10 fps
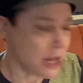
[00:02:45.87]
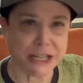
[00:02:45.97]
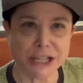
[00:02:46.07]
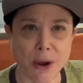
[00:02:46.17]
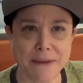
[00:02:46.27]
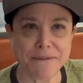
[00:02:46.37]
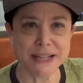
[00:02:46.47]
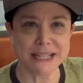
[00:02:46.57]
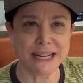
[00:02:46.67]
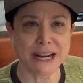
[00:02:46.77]
So I'm
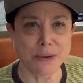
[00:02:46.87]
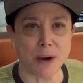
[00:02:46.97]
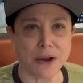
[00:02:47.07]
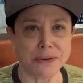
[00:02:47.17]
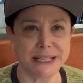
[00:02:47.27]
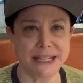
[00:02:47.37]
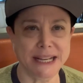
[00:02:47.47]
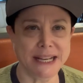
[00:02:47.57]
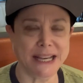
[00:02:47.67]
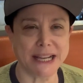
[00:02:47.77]
visiting
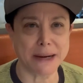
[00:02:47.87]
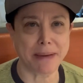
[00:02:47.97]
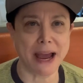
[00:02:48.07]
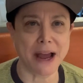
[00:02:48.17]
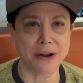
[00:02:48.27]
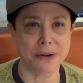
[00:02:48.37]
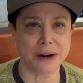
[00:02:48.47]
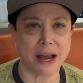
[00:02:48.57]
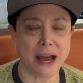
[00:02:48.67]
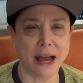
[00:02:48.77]
Rosie in about,
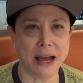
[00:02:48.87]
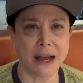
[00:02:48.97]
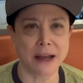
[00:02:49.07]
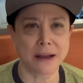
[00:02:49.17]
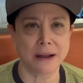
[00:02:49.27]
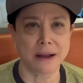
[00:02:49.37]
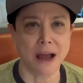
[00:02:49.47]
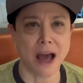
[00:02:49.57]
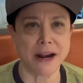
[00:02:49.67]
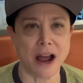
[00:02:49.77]
uh,
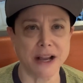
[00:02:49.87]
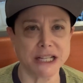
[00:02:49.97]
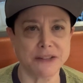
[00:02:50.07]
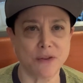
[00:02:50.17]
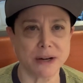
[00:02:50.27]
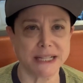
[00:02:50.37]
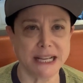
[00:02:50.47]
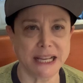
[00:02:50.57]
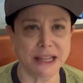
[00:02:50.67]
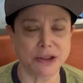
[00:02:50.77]
on August 14th
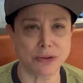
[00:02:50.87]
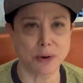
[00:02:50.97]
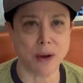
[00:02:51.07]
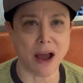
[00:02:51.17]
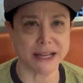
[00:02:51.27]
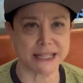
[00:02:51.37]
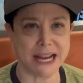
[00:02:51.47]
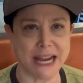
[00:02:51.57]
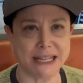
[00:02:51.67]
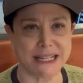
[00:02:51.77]
through August
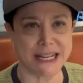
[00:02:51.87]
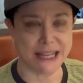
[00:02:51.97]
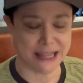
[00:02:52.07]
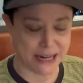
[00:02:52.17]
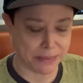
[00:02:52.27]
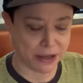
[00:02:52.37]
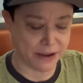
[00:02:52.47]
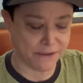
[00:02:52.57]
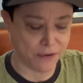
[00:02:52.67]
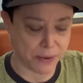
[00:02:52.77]
18th, and I'm
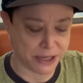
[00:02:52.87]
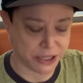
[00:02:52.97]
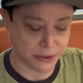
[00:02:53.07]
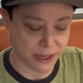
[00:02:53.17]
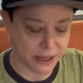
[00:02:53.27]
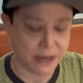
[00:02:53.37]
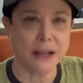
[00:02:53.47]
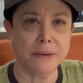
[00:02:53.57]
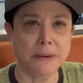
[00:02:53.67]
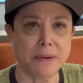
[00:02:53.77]
looking forward to it.
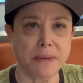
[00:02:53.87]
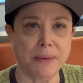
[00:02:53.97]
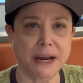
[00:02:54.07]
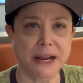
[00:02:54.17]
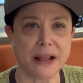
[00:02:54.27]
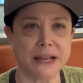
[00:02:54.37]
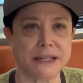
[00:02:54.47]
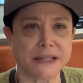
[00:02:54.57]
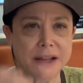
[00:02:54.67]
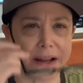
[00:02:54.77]
Put my reading
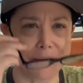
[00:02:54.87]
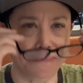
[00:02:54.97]
glasses on.